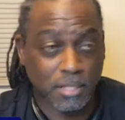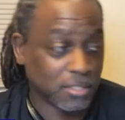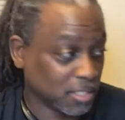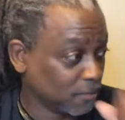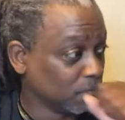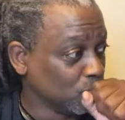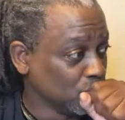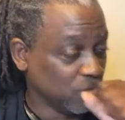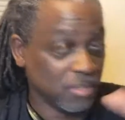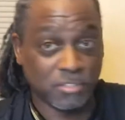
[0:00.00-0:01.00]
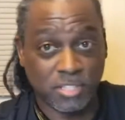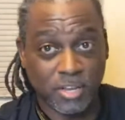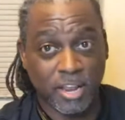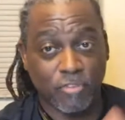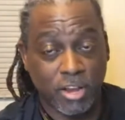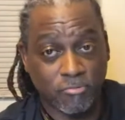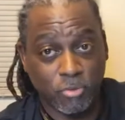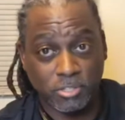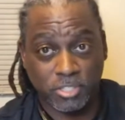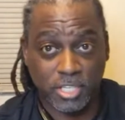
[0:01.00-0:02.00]
until they're ready
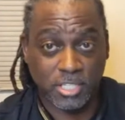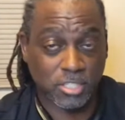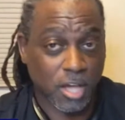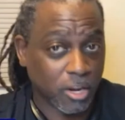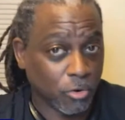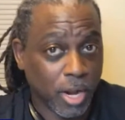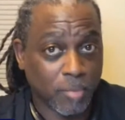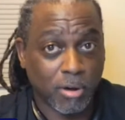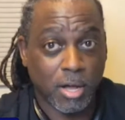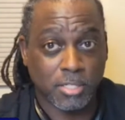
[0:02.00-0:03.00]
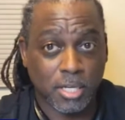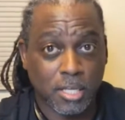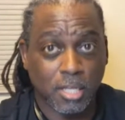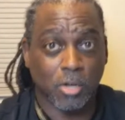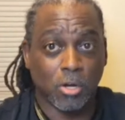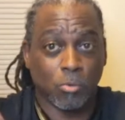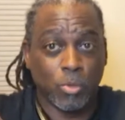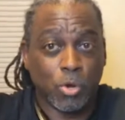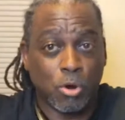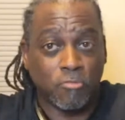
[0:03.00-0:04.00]
for us to get started on our project.
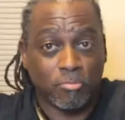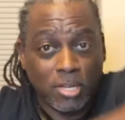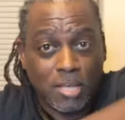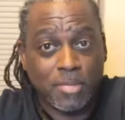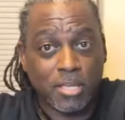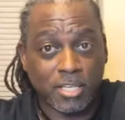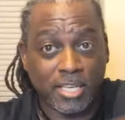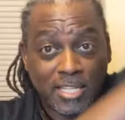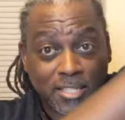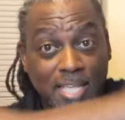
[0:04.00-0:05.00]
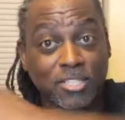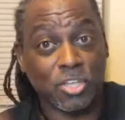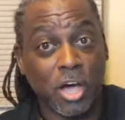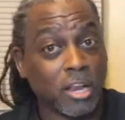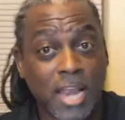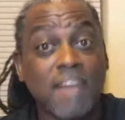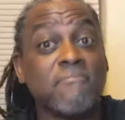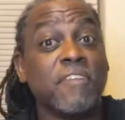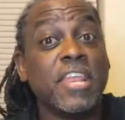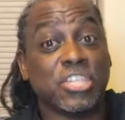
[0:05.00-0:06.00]
We're going from Libya to get that started.
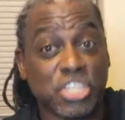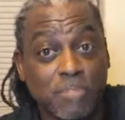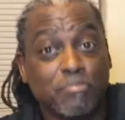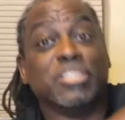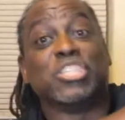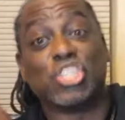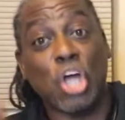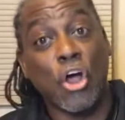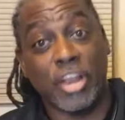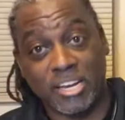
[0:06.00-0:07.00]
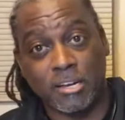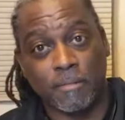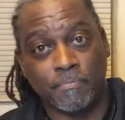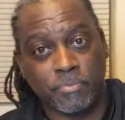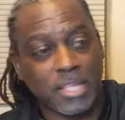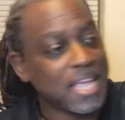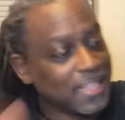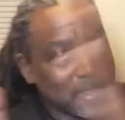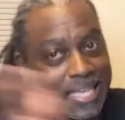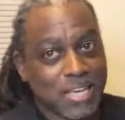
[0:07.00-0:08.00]
Not finish it, but start it.
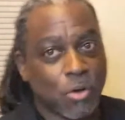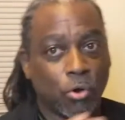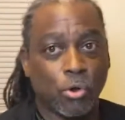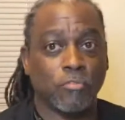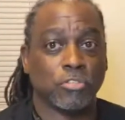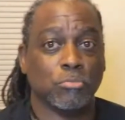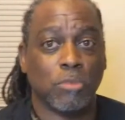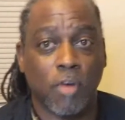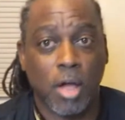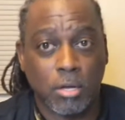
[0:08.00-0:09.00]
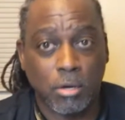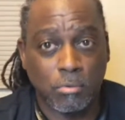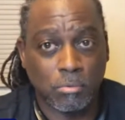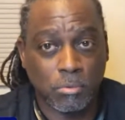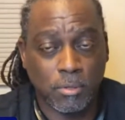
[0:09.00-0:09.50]
And then going over to Morocco.